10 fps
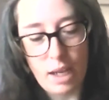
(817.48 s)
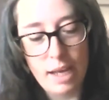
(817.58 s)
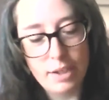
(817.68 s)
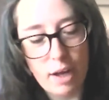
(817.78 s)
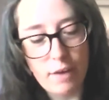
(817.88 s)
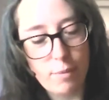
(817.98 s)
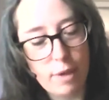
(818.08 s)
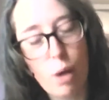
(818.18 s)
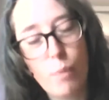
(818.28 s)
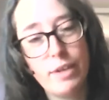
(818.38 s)
Aside from
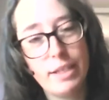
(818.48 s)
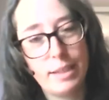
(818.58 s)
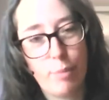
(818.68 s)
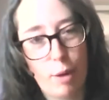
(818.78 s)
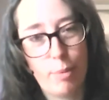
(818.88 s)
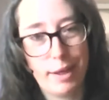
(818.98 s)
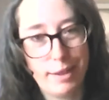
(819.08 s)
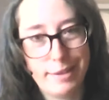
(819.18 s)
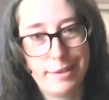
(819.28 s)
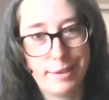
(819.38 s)
the obviously
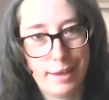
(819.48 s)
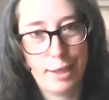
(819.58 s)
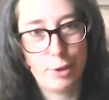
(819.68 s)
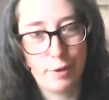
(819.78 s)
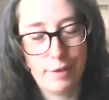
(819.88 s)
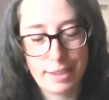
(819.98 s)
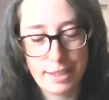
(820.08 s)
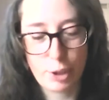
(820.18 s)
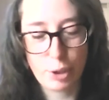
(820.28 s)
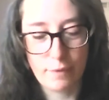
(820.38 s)
propagandistic nature of this
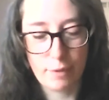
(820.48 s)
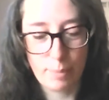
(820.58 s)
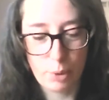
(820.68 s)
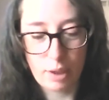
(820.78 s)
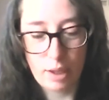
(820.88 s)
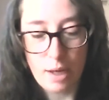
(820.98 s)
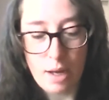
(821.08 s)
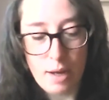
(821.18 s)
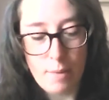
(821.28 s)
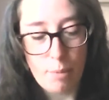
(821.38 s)
section of the book,
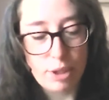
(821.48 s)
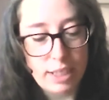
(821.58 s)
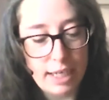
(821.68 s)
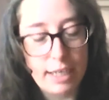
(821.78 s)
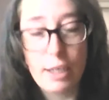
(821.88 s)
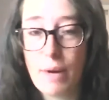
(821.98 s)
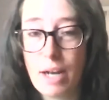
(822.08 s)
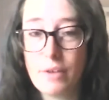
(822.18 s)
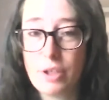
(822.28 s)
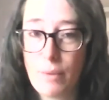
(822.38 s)
particularly
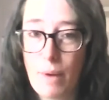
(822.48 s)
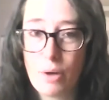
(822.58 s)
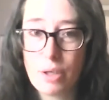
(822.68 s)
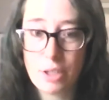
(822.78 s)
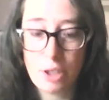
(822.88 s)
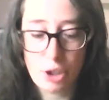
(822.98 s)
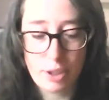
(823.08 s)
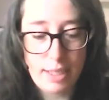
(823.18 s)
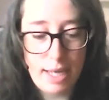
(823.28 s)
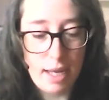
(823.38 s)
relevant to our discussion
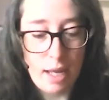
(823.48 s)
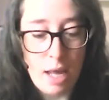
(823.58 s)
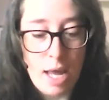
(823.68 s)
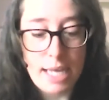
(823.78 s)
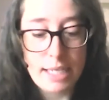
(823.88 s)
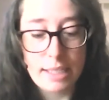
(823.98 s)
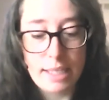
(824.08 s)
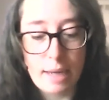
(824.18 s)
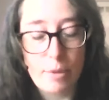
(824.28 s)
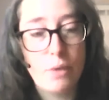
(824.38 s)
today is the
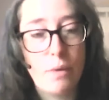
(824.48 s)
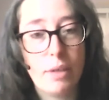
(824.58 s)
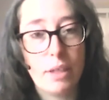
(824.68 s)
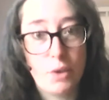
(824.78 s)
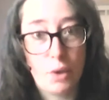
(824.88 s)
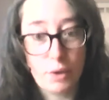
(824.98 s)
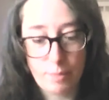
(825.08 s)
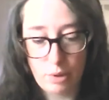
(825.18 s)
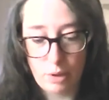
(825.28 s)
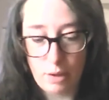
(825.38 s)
segment surrounding
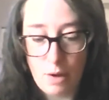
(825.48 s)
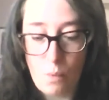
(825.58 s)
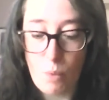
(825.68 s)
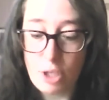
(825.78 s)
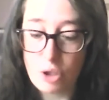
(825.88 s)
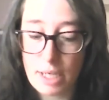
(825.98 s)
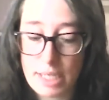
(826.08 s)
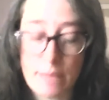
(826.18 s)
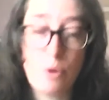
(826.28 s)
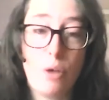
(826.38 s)
Salzburg, which,
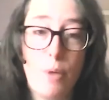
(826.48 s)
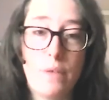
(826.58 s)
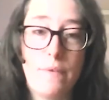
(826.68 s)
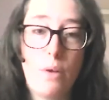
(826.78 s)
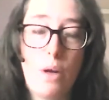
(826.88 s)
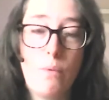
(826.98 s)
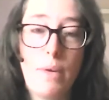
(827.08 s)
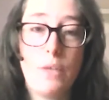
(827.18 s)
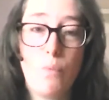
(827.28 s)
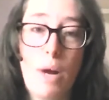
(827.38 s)
as I'm sure most of you know,
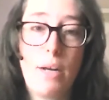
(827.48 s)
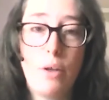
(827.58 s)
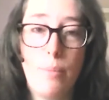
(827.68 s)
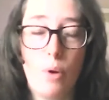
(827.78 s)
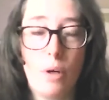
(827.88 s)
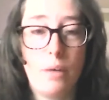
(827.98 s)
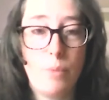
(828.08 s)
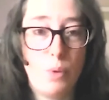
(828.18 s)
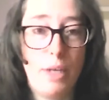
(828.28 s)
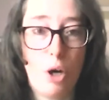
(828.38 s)
is right on the border
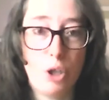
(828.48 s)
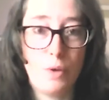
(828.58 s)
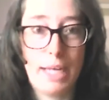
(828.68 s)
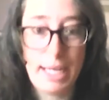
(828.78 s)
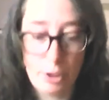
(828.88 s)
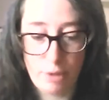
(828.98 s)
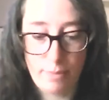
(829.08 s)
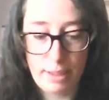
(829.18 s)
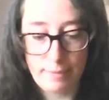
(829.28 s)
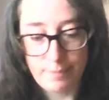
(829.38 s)
between Austria and Germany.